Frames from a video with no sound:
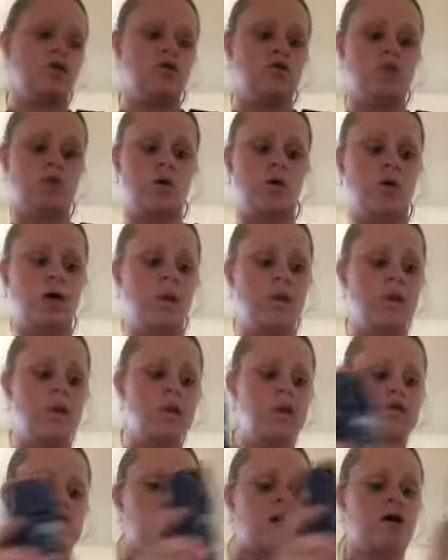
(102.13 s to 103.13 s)
So I'm
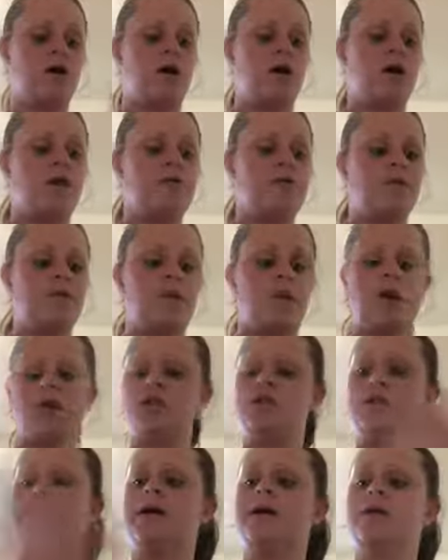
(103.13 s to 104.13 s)
gonna start off the
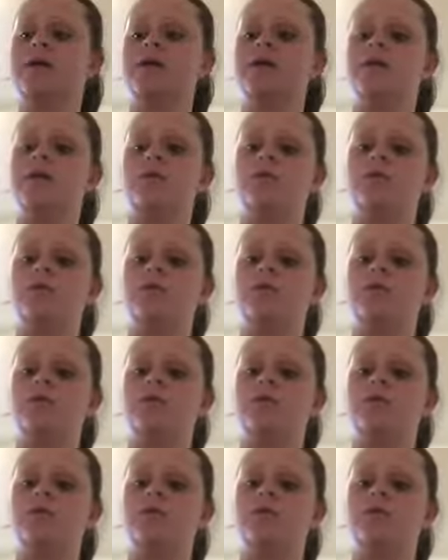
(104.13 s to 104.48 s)
project